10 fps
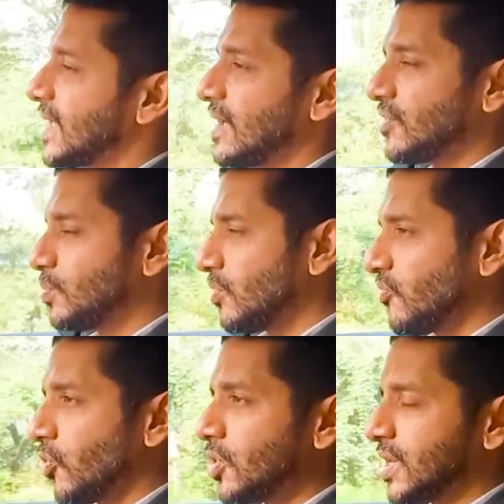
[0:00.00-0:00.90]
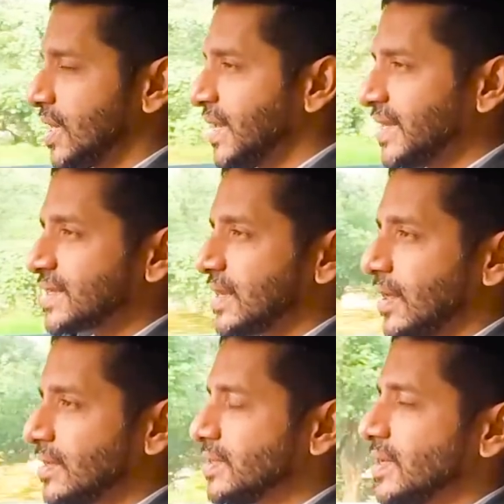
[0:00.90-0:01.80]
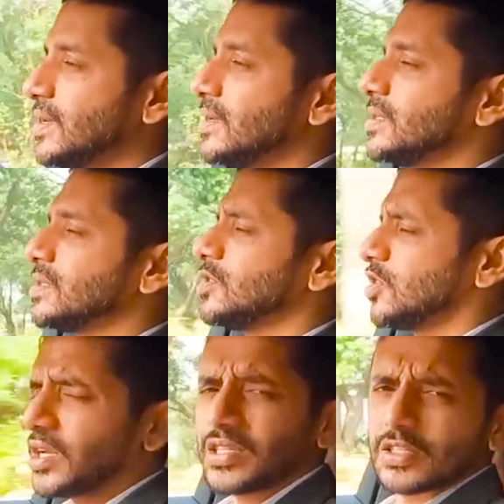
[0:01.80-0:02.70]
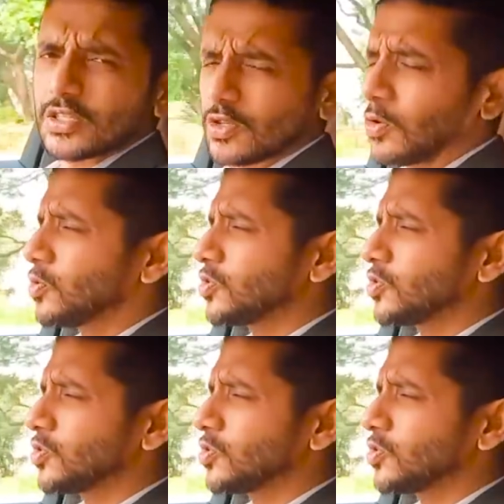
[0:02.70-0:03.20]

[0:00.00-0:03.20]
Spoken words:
ever before in an S-Class, is just so